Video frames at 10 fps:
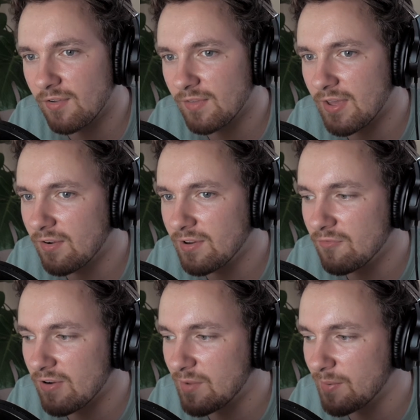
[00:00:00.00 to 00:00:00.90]
they only
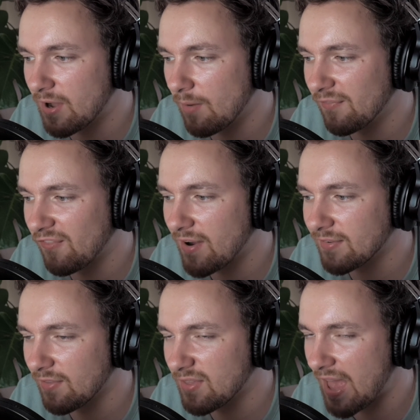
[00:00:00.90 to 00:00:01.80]
really become
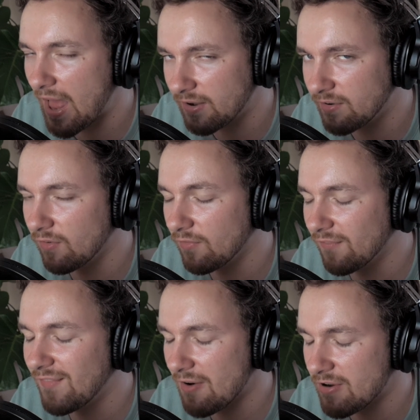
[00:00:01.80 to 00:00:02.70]
friends at the
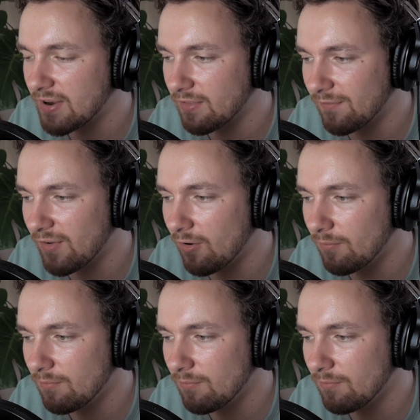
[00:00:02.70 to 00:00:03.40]
very end of the film?